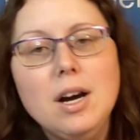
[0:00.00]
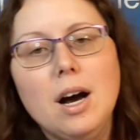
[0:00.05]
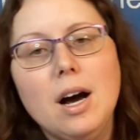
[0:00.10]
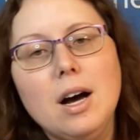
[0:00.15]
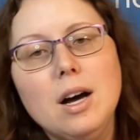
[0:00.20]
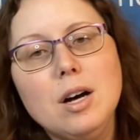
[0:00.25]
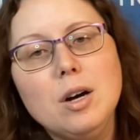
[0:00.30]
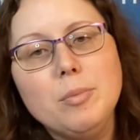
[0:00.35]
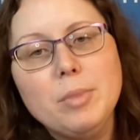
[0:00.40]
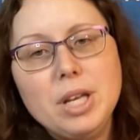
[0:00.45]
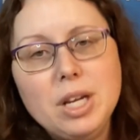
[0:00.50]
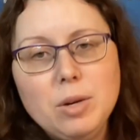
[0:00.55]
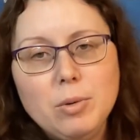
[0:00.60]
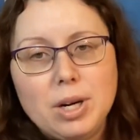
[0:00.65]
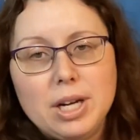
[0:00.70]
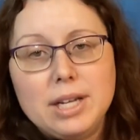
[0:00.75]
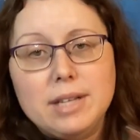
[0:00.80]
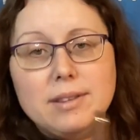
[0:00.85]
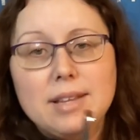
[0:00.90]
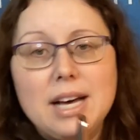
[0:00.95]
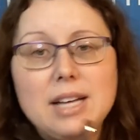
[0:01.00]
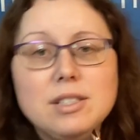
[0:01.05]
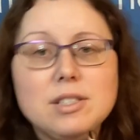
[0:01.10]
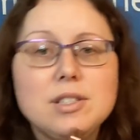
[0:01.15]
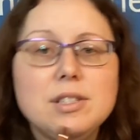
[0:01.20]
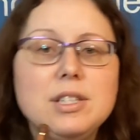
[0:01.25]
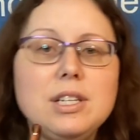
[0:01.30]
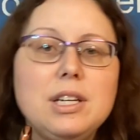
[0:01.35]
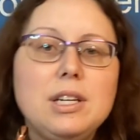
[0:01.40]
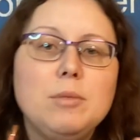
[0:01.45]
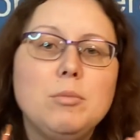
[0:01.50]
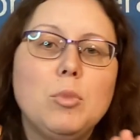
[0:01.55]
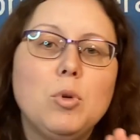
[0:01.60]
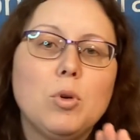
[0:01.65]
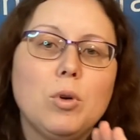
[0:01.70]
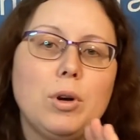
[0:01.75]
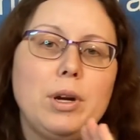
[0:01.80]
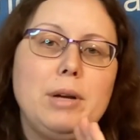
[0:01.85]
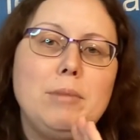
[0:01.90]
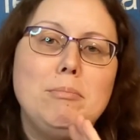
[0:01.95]
Um, anyway, that's the
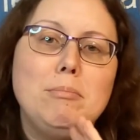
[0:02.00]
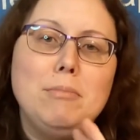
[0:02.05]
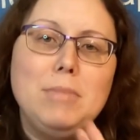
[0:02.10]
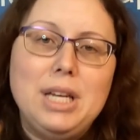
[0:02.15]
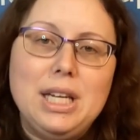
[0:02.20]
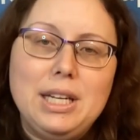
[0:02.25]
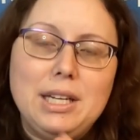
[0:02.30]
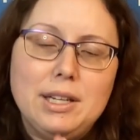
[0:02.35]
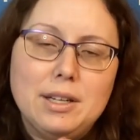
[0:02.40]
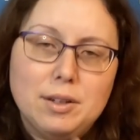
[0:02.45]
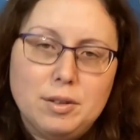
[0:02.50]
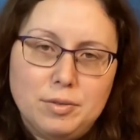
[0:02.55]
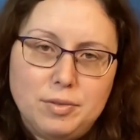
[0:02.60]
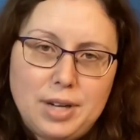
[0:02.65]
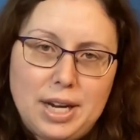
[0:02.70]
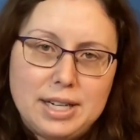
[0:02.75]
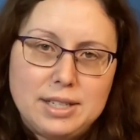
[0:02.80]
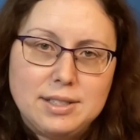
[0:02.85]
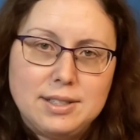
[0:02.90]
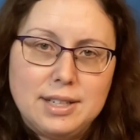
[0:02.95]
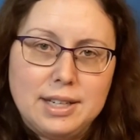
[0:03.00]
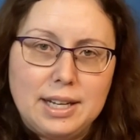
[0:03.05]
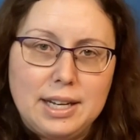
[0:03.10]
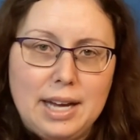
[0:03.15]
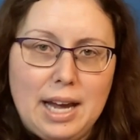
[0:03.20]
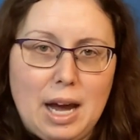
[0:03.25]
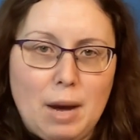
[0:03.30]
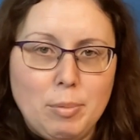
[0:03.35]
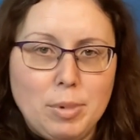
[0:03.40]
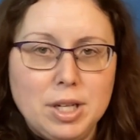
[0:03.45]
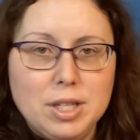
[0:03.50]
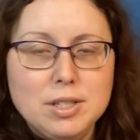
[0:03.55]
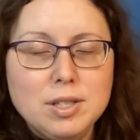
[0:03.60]
more immediate effects that can happen.